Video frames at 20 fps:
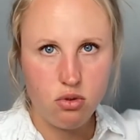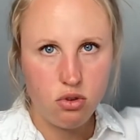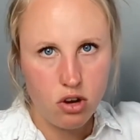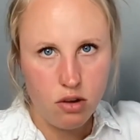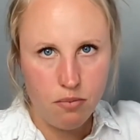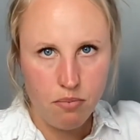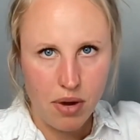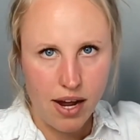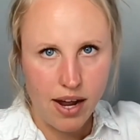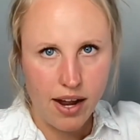
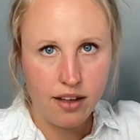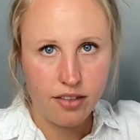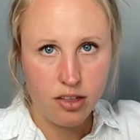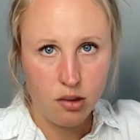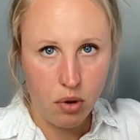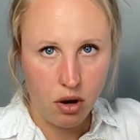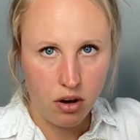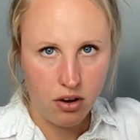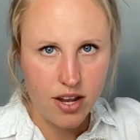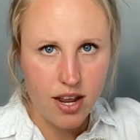could buy on the
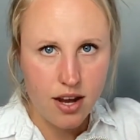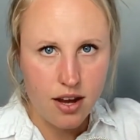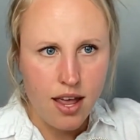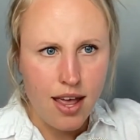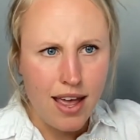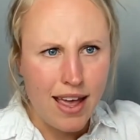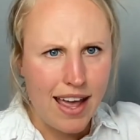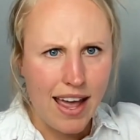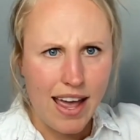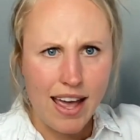market.
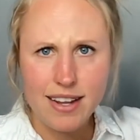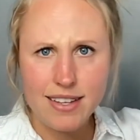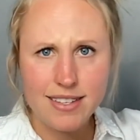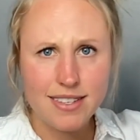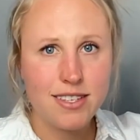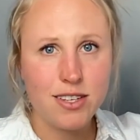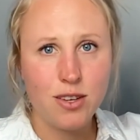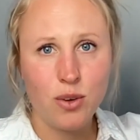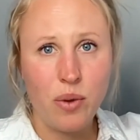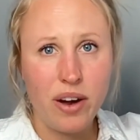And it's
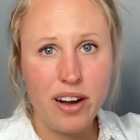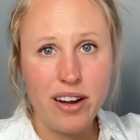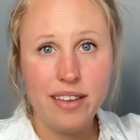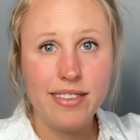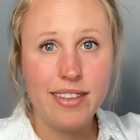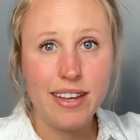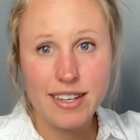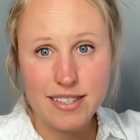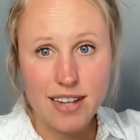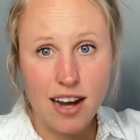still
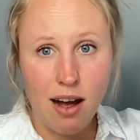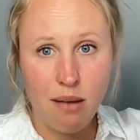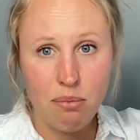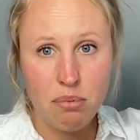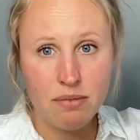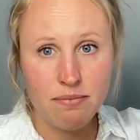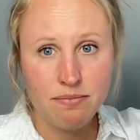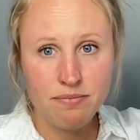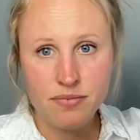rated like top.